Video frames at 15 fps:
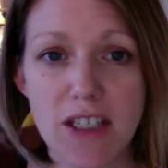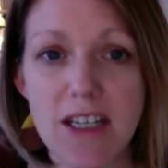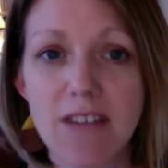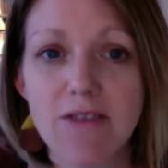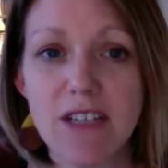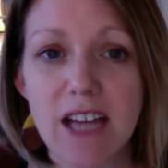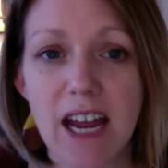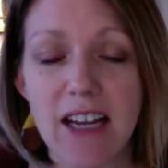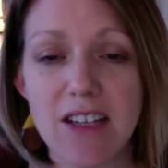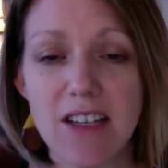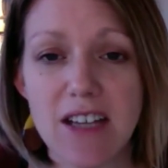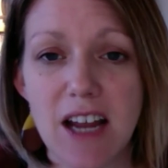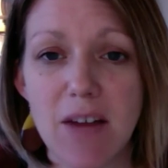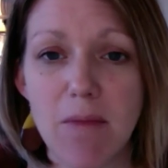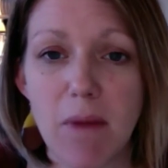of taste
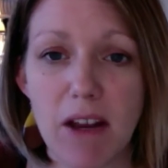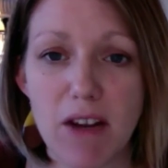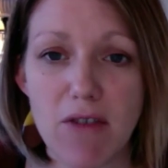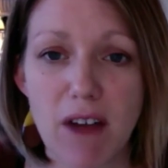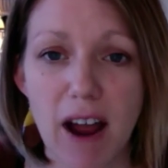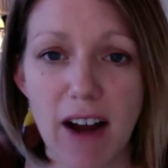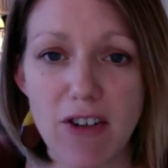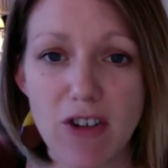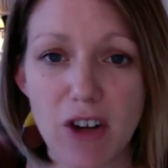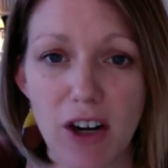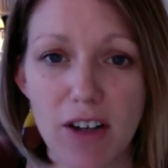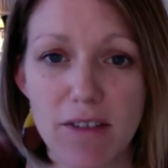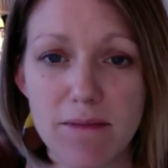and manufacture.